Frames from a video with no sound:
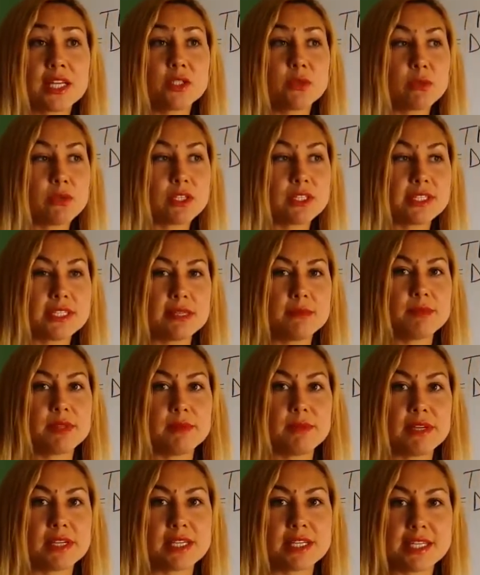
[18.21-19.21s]
To put it
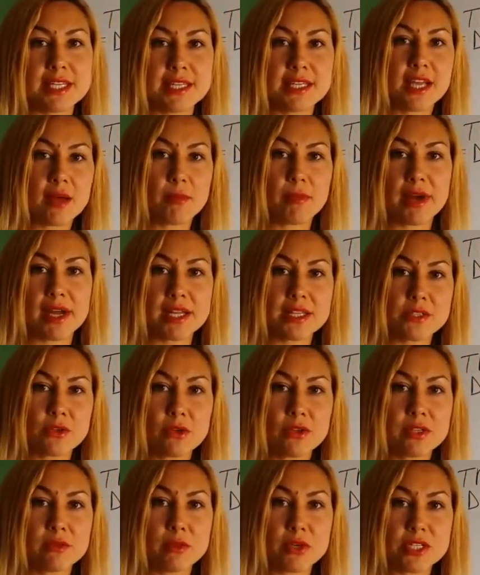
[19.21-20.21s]
simply, because it
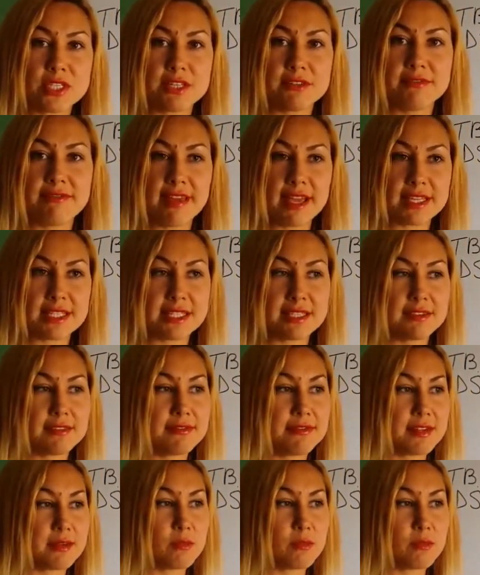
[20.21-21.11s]
combines all the most effective